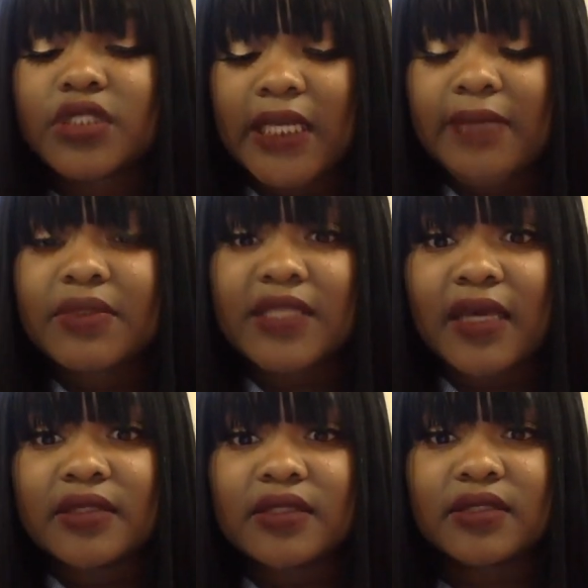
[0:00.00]
same
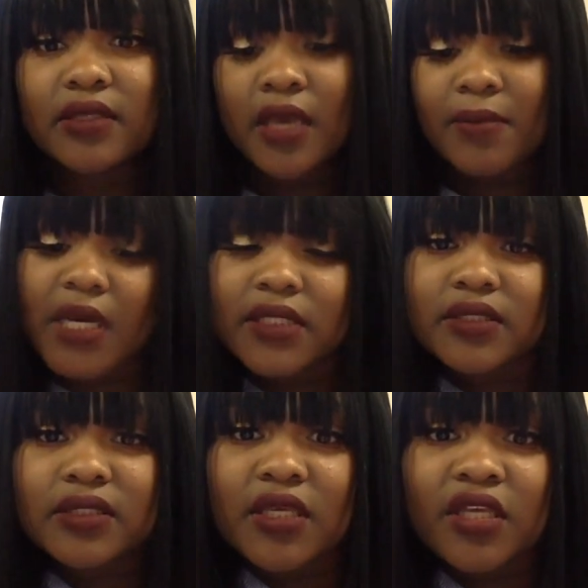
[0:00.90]
sets
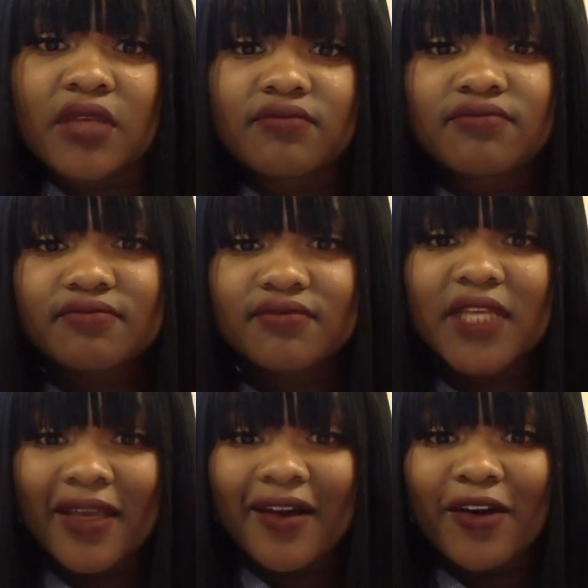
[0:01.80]
because it
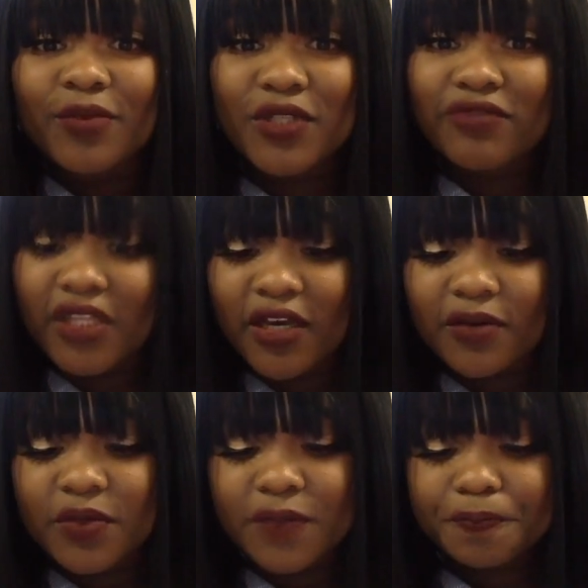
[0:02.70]
helps. It really
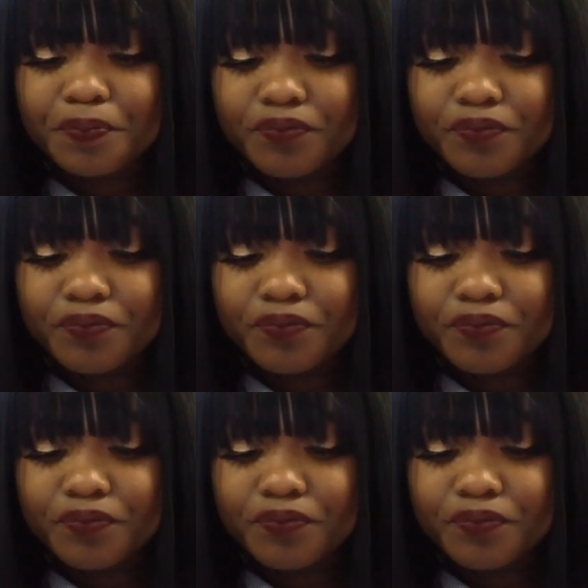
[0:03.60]
helps.